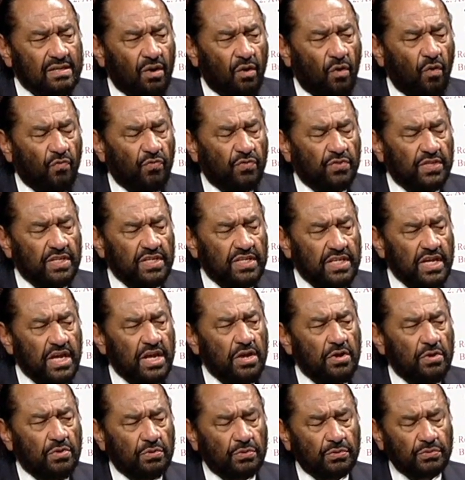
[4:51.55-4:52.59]
over the
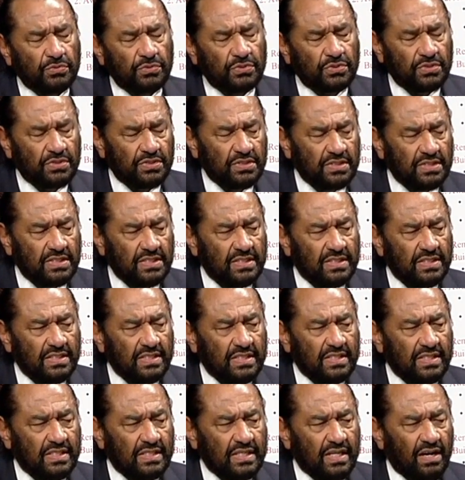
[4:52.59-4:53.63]
years
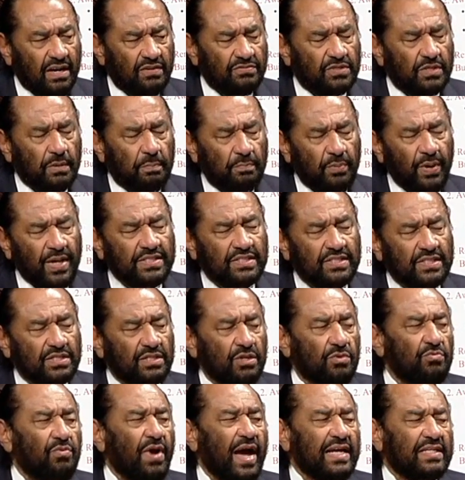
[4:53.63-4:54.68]
of suppressing
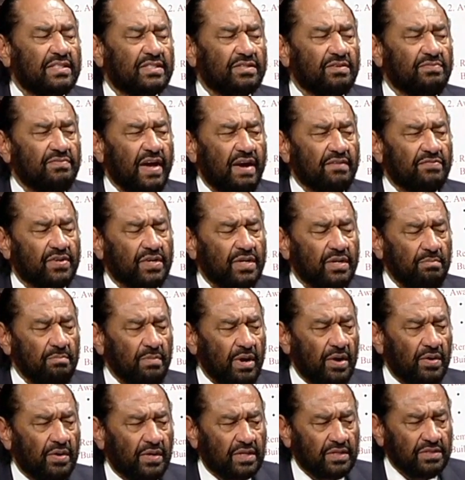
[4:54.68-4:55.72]
the rights of African
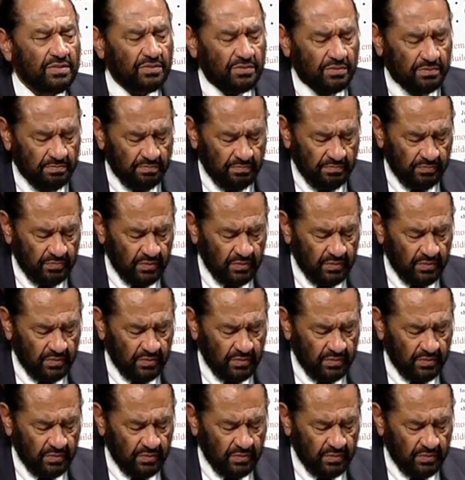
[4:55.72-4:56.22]
Americans.